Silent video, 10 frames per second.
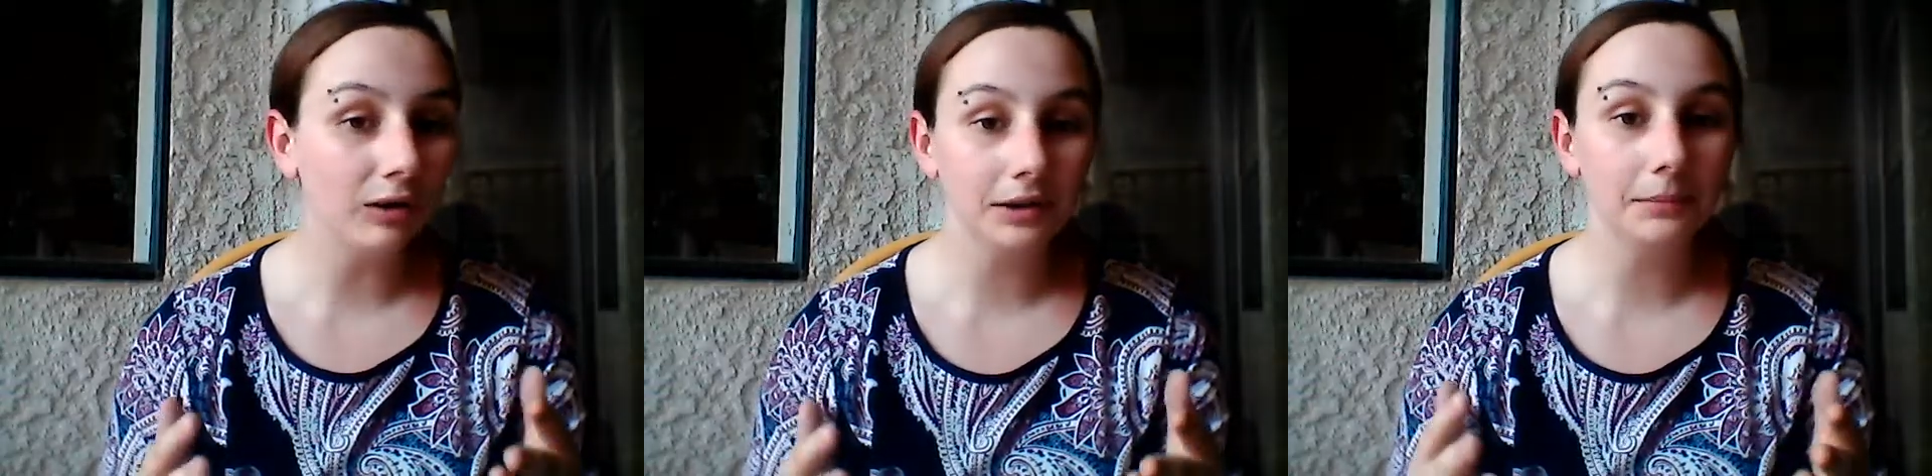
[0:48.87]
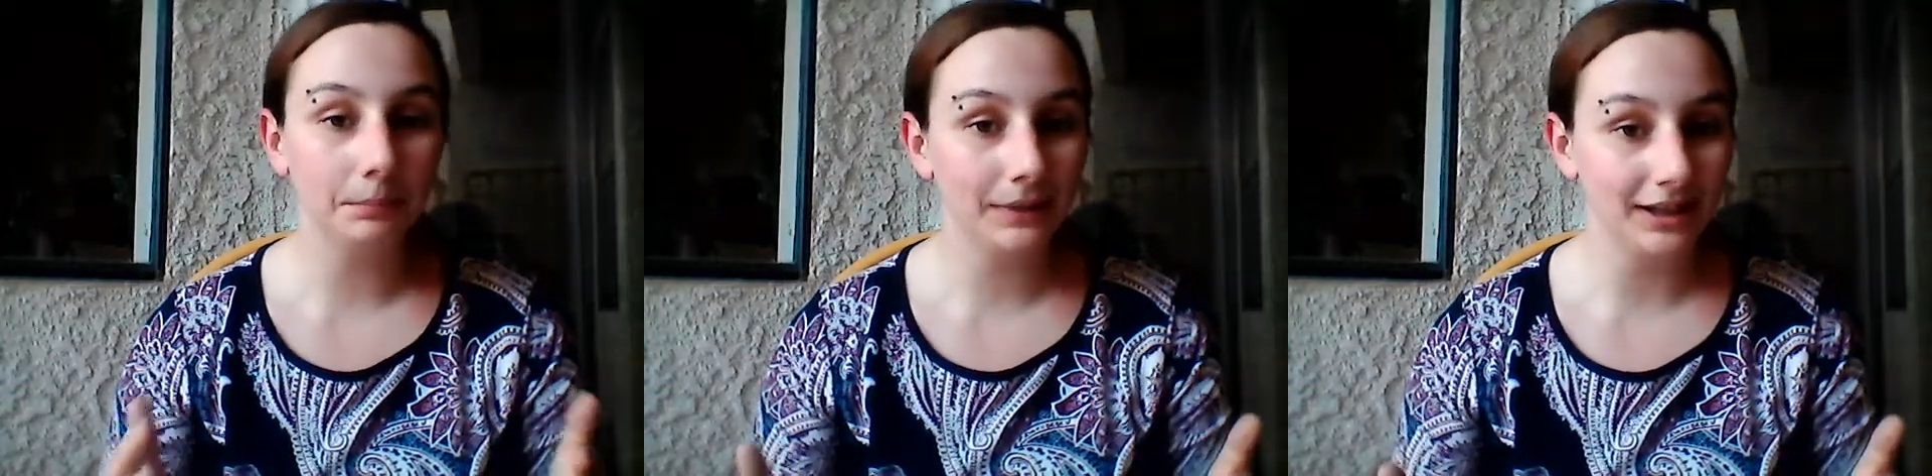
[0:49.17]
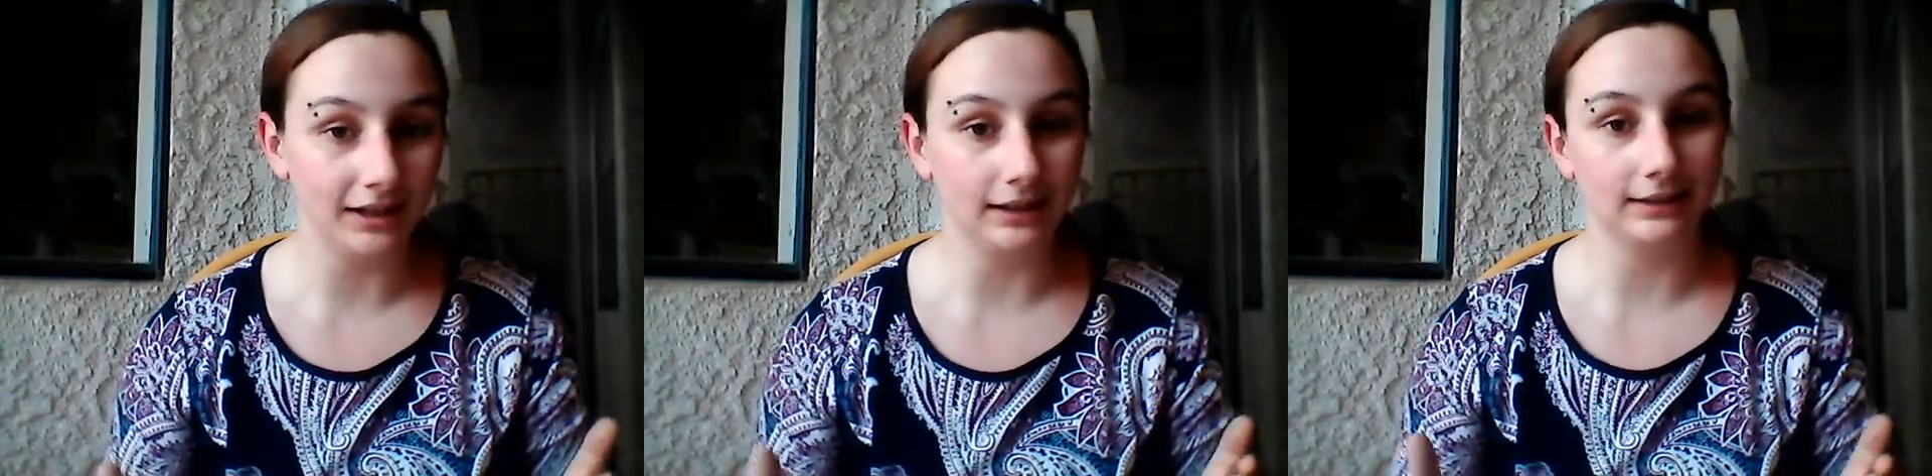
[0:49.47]
All
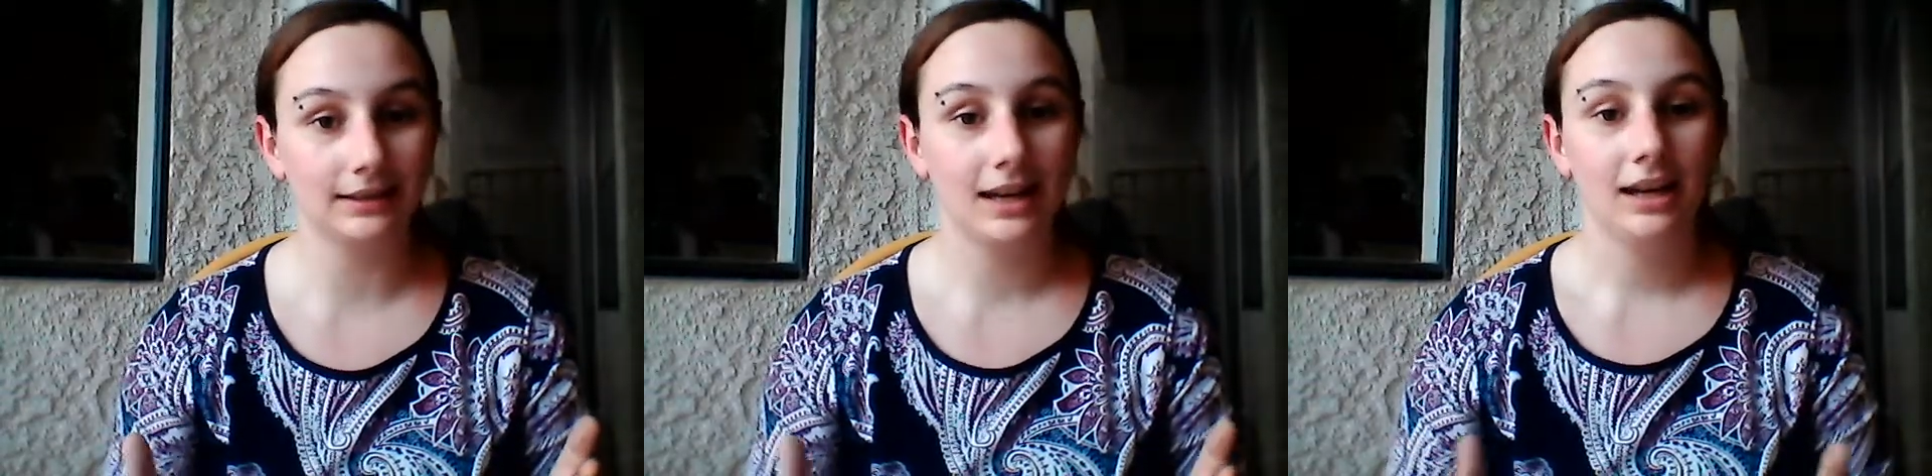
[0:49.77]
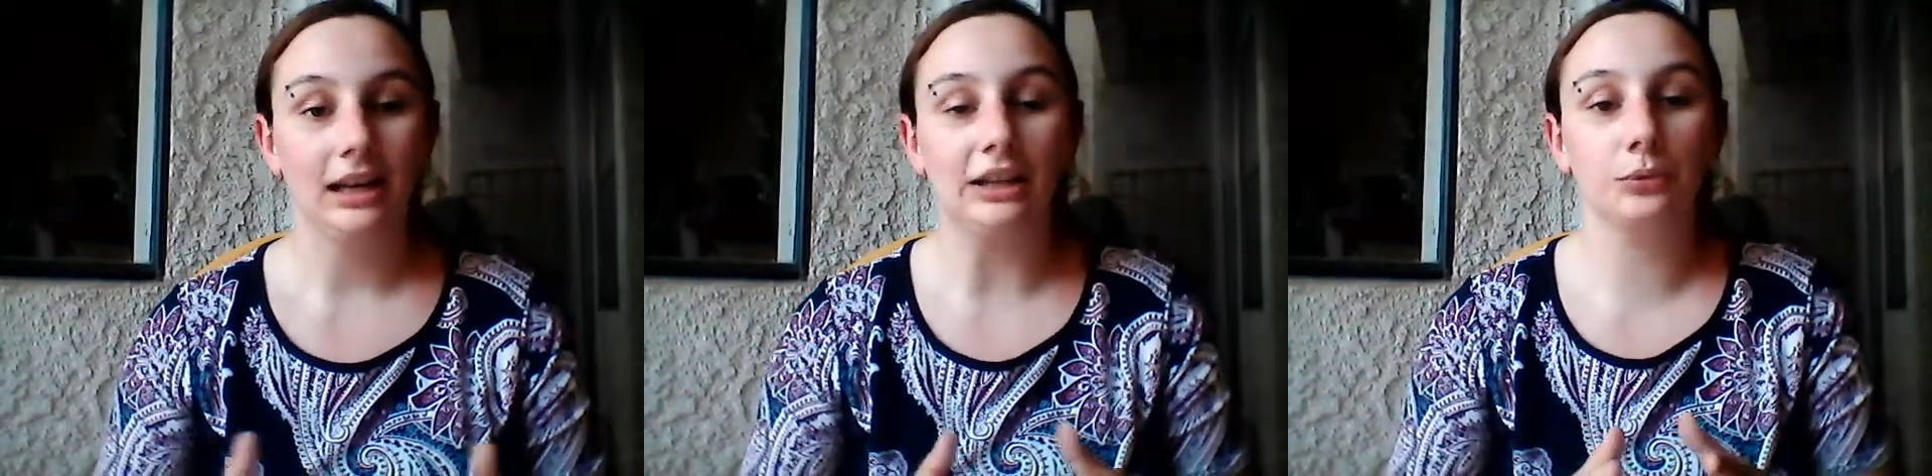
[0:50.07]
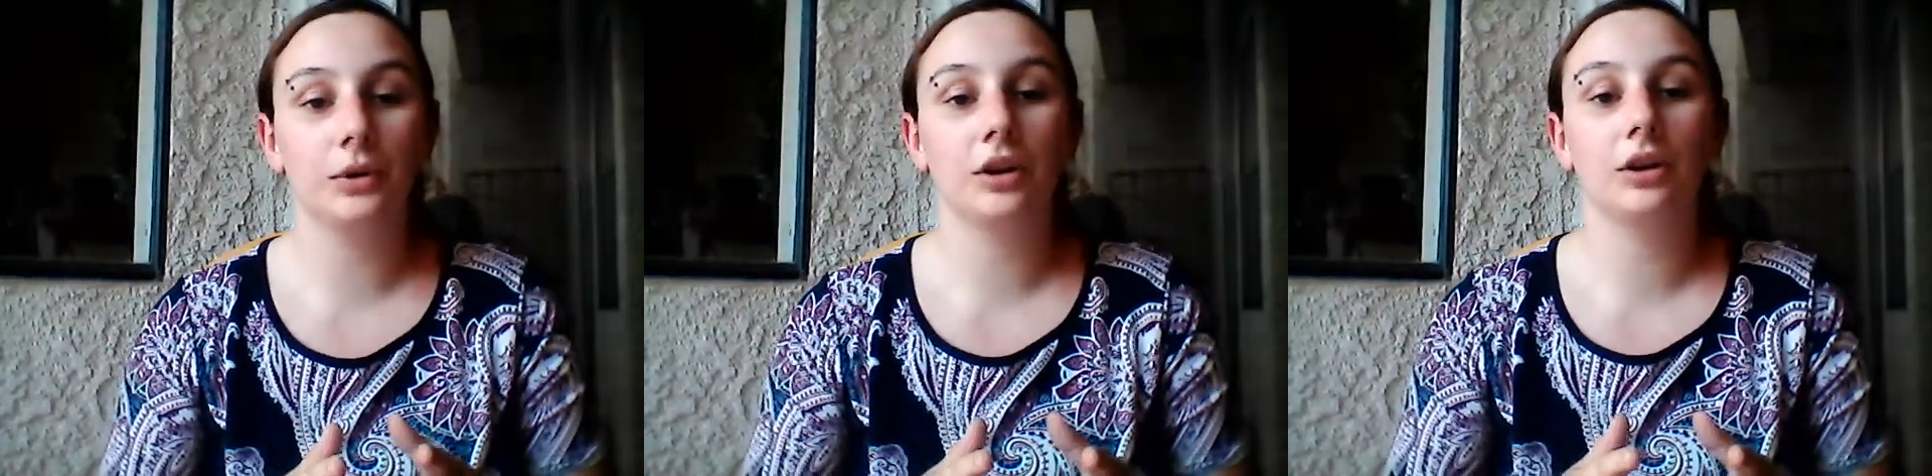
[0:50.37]
it means
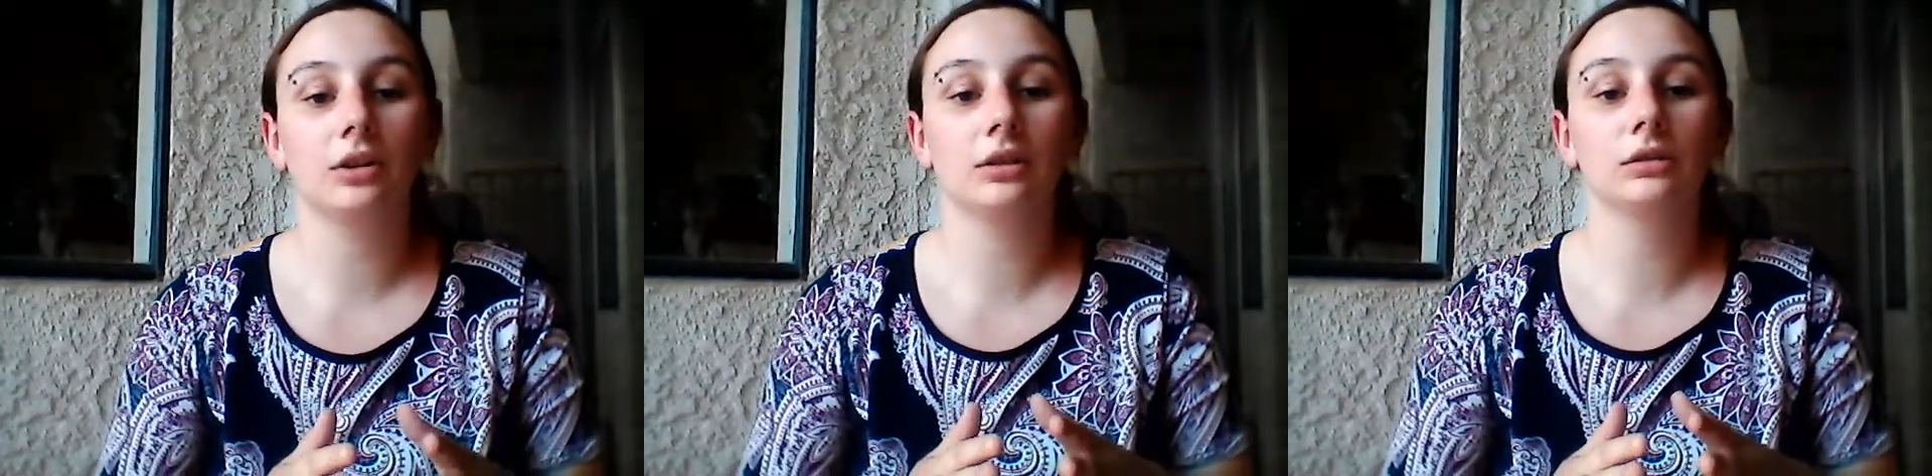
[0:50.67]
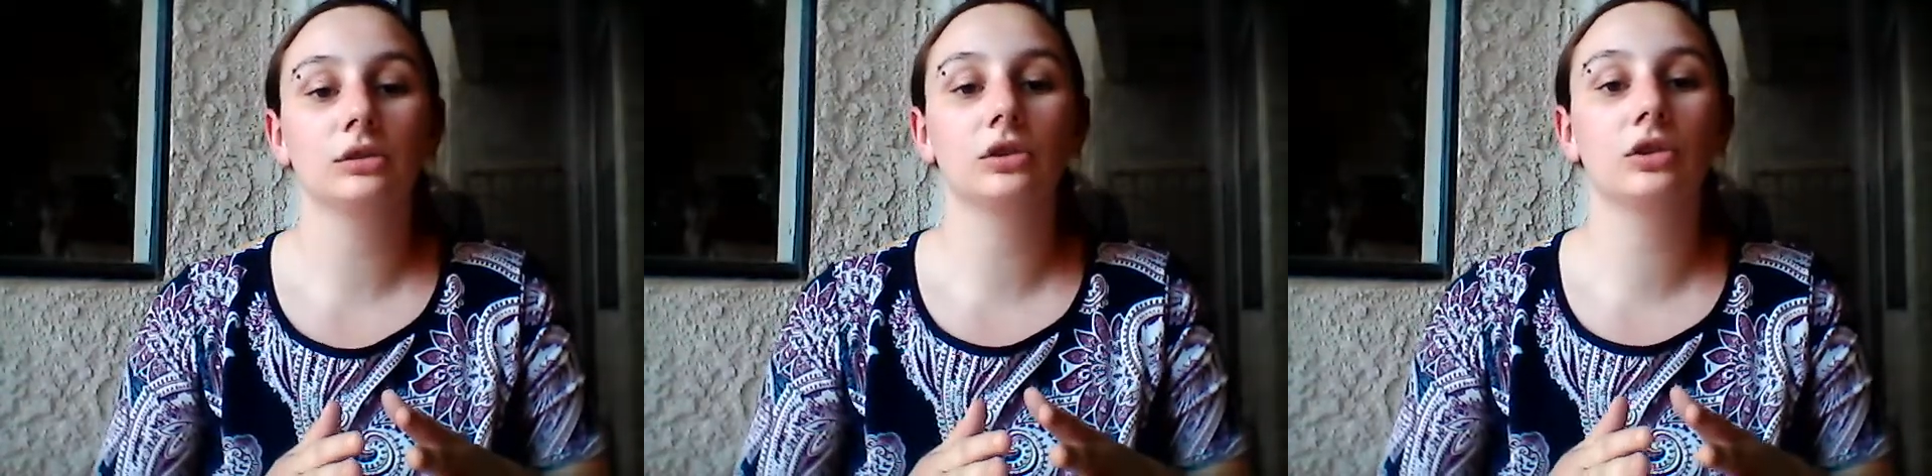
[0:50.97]
is we're